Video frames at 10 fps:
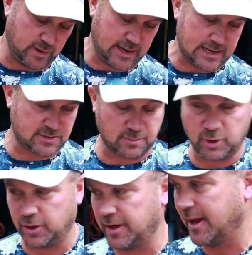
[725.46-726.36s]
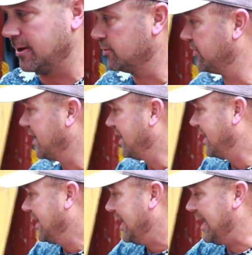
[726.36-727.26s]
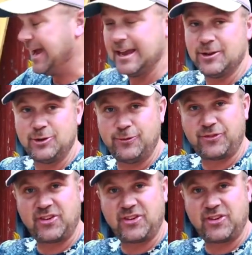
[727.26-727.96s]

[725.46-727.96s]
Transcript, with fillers: We got some good nails. And you've